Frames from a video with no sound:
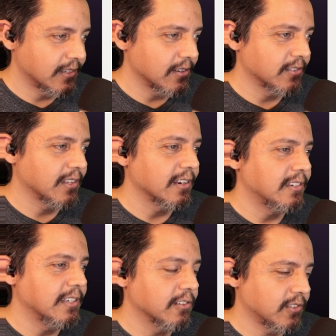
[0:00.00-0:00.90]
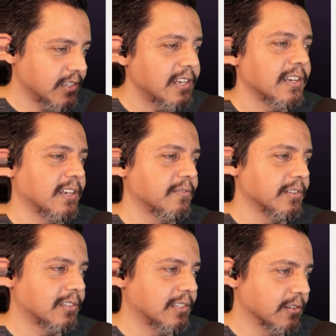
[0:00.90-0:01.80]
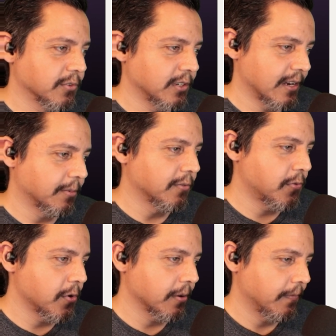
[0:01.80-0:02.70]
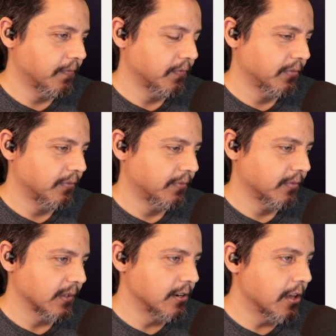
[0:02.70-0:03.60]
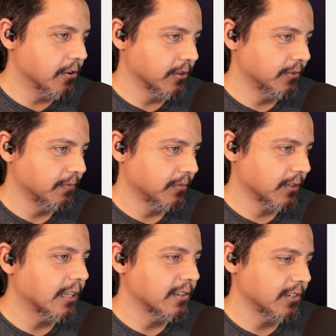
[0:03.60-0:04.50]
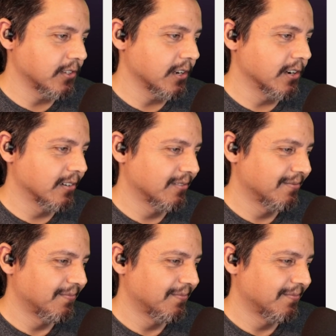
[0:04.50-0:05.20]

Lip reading: sounds like DLC if it's still for Diablo 4. Another class designer.